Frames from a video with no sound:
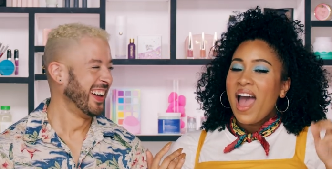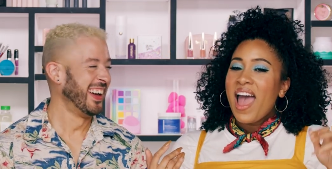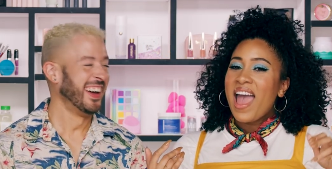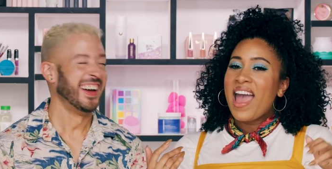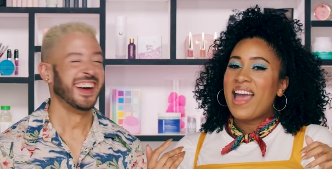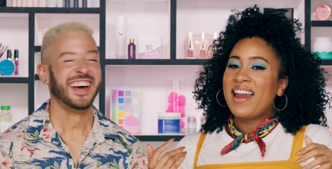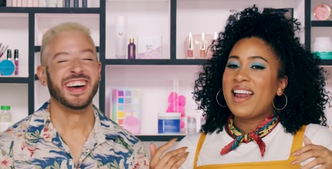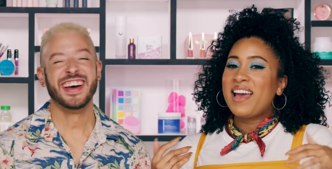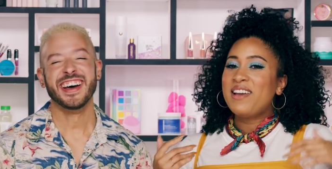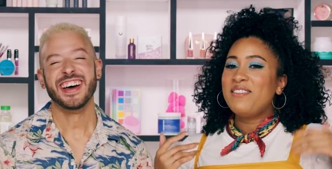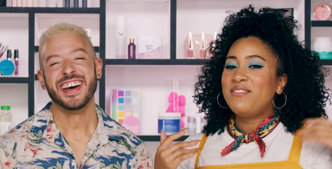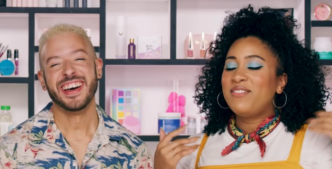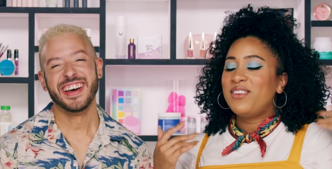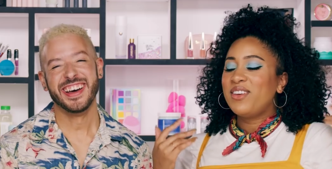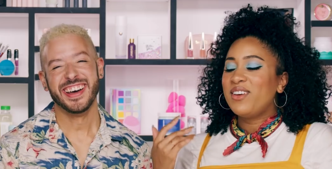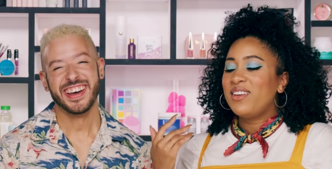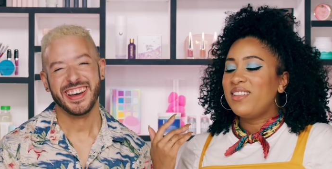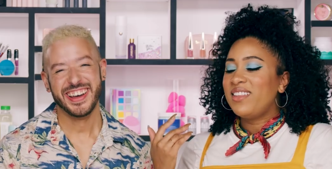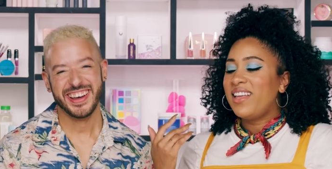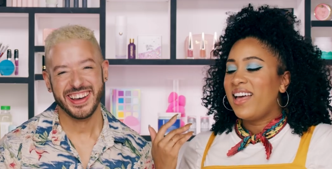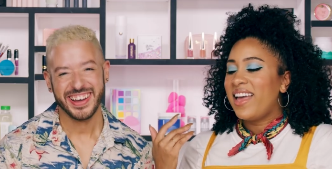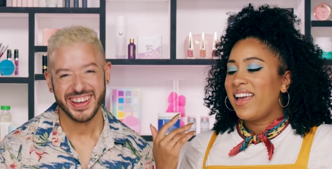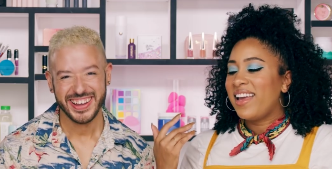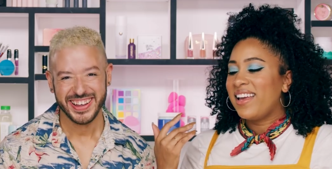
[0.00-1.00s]
Speaker 1: And I feel
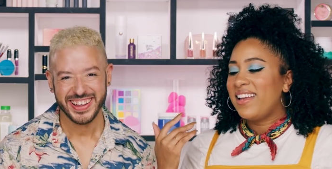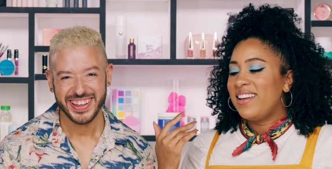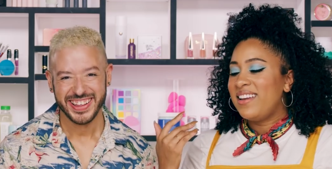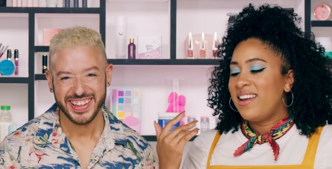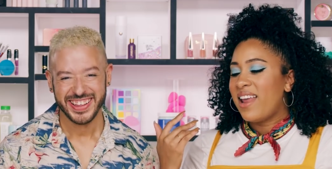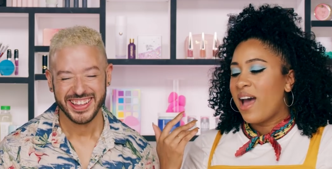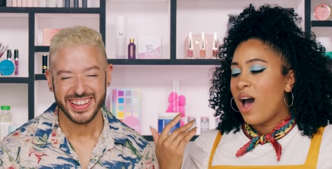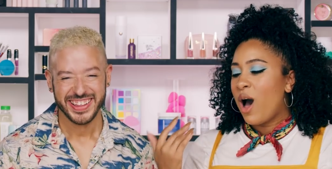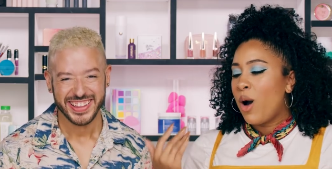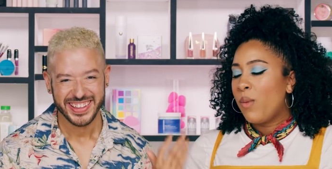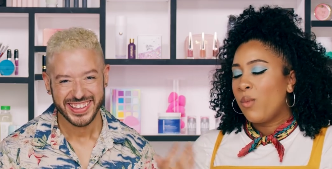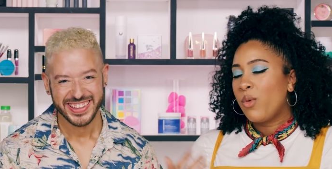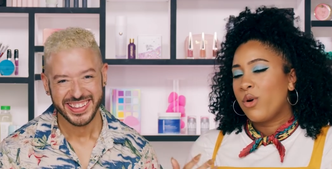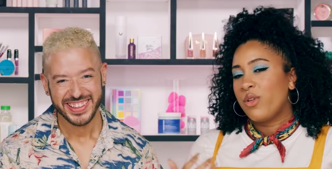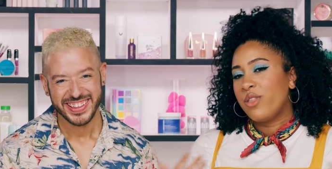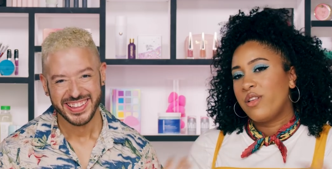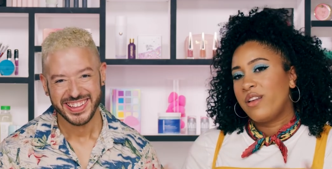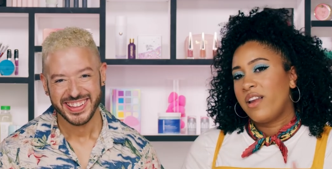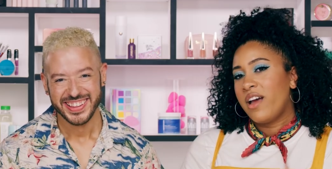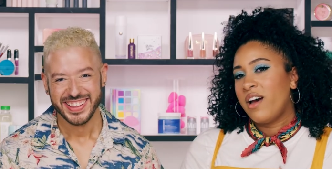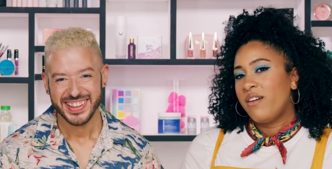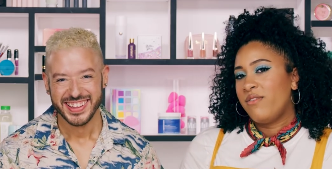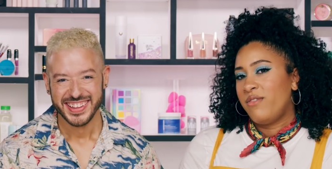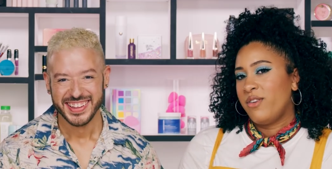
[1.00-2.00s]
like now more than
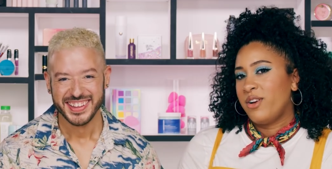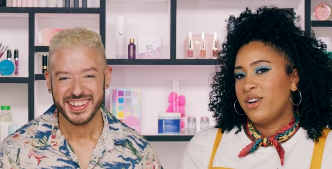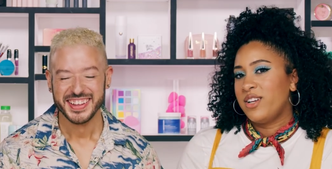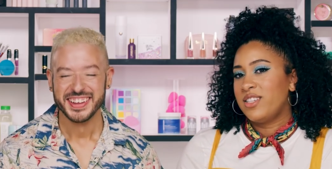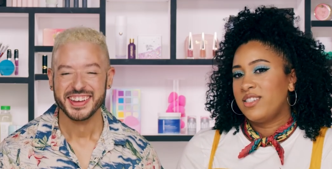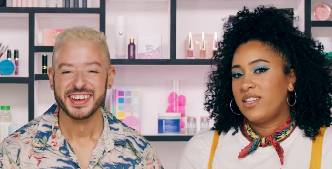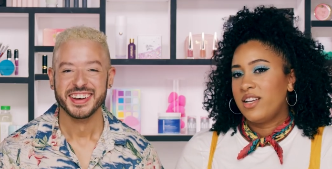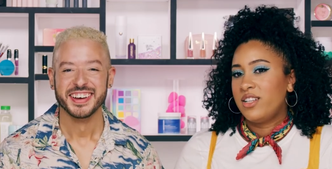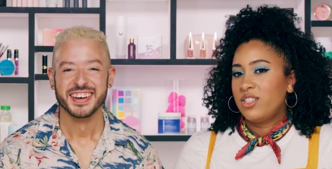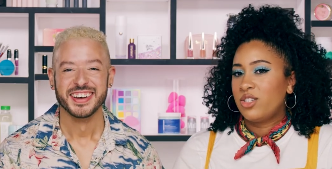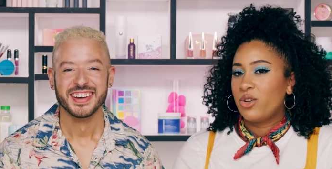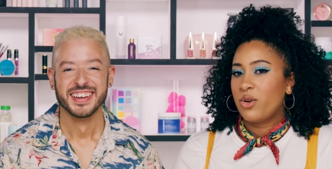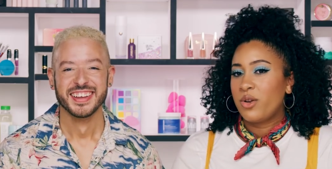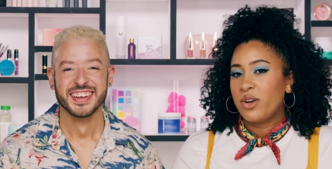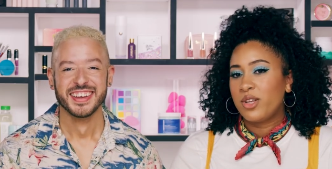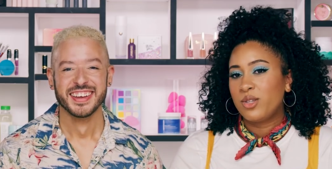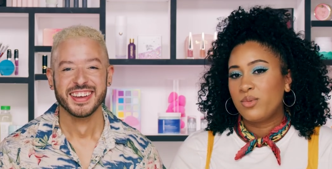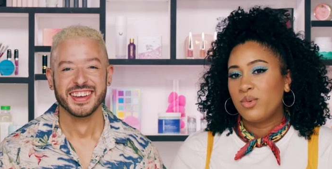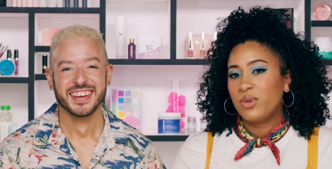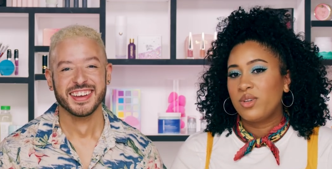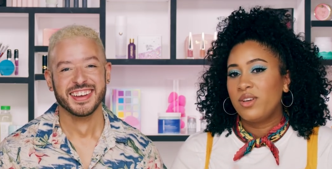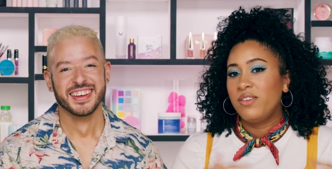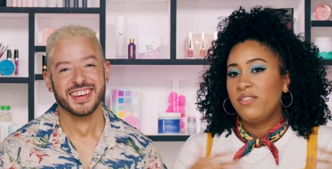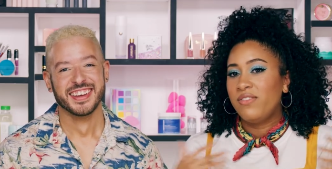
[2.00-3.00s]
ever, sunscreen is
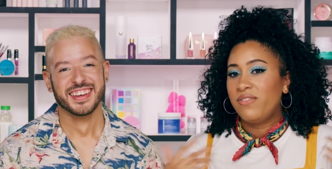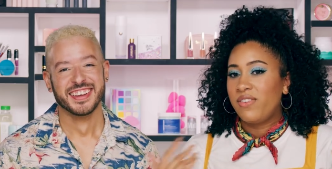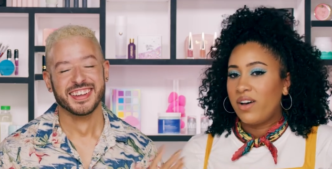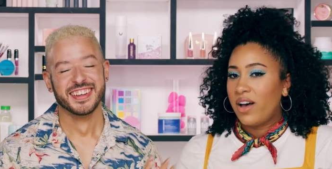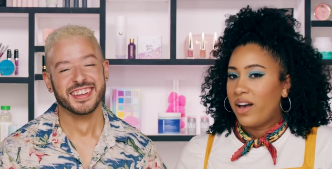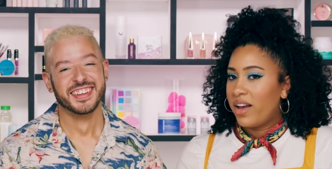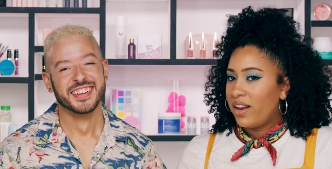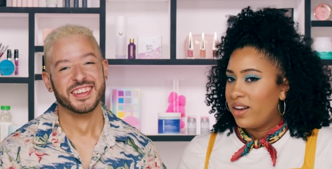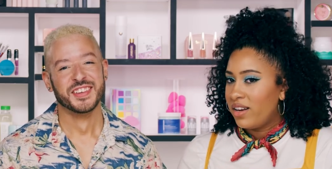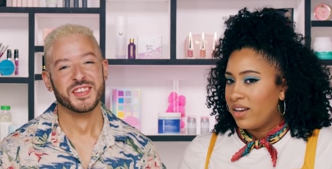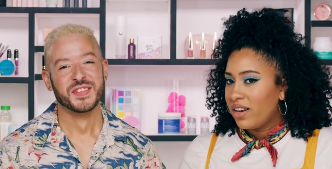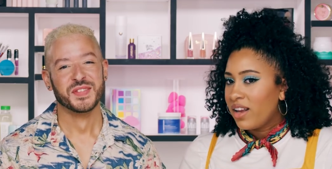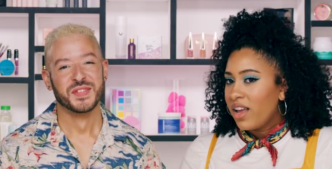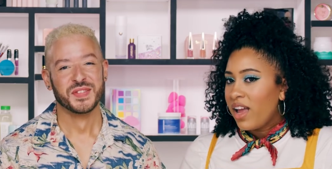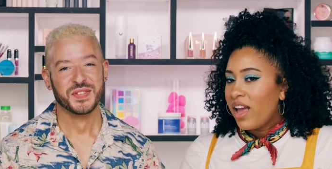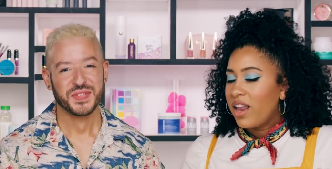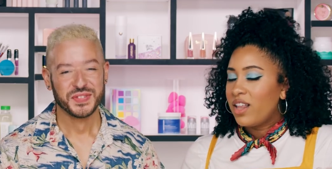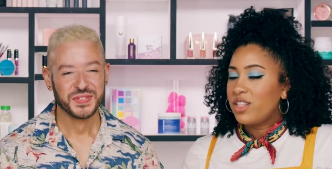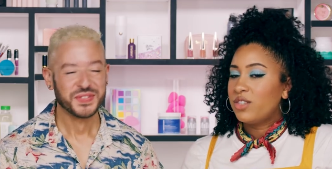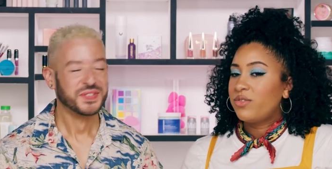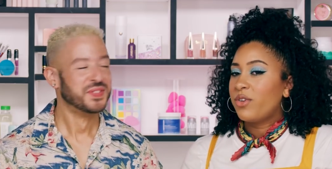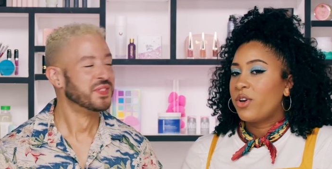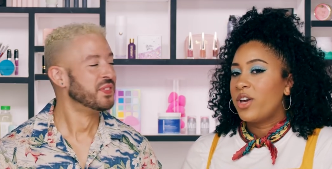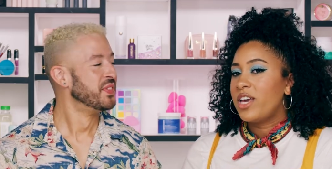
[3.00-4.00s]
really fun and
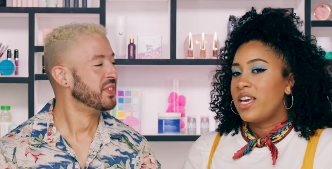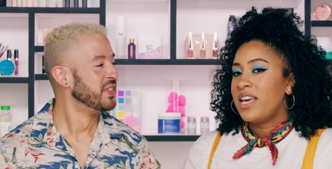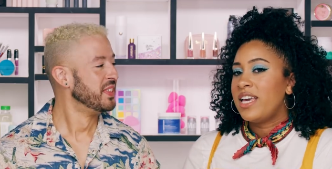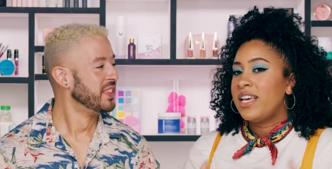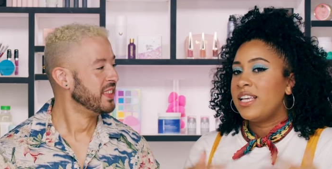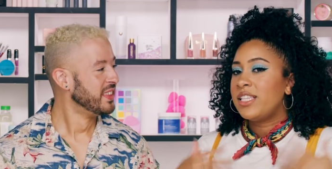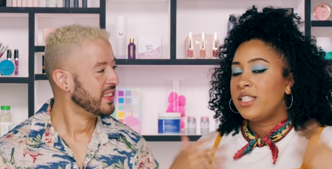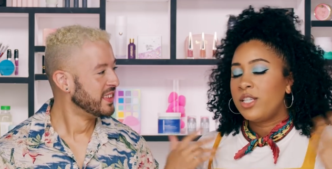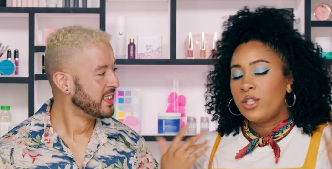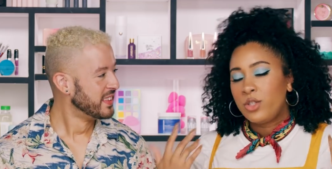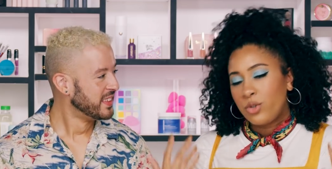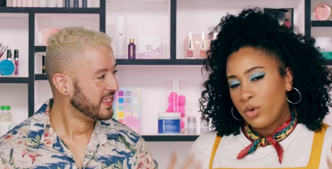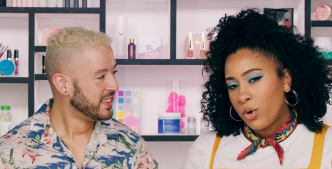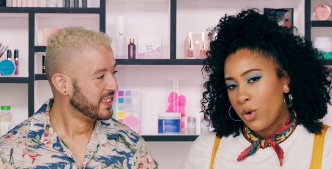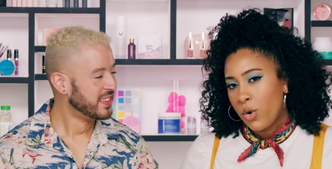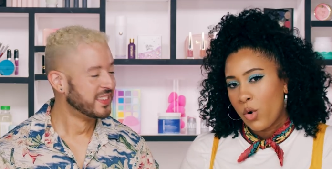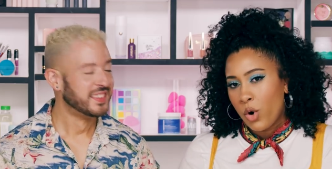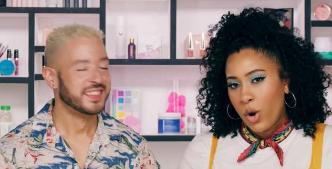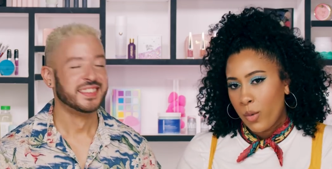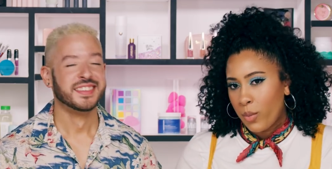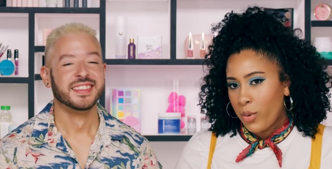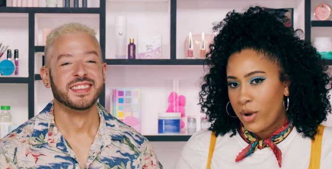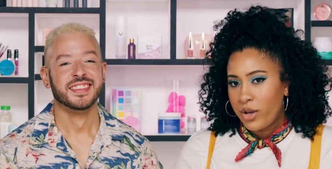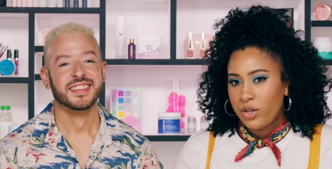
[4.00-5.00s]
it's very easy to
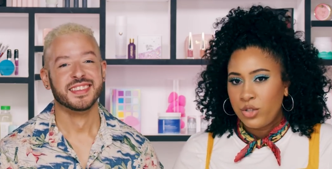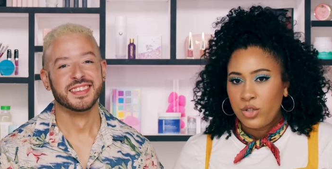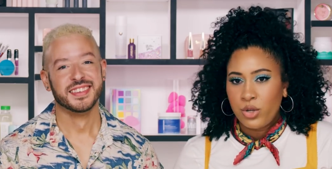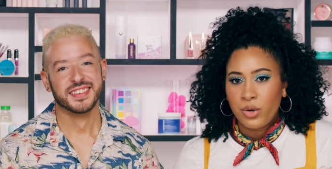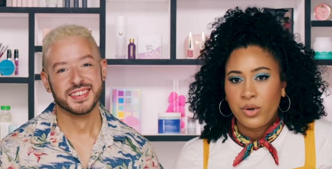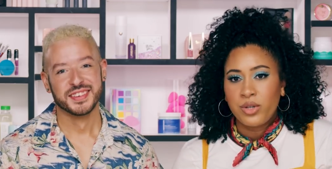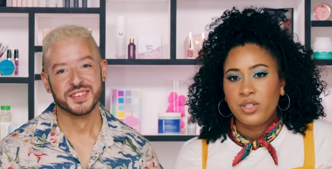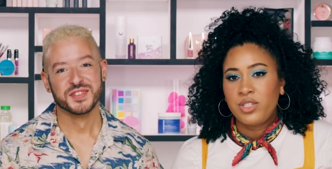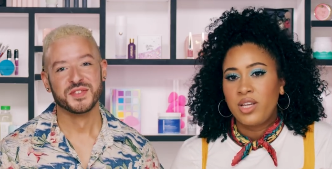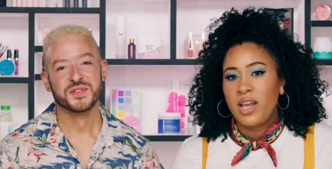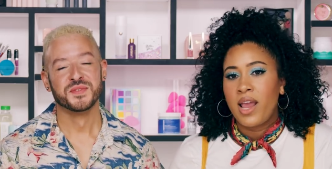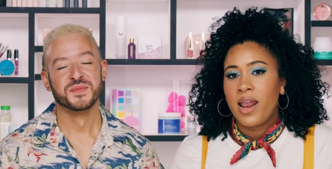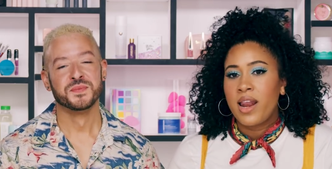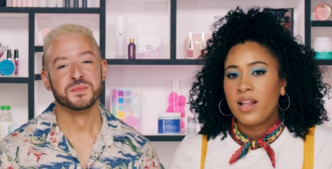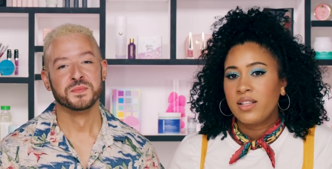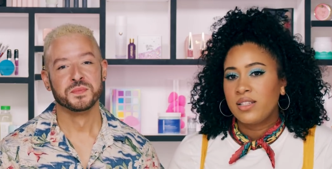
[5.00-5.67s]
incorporate into your routine.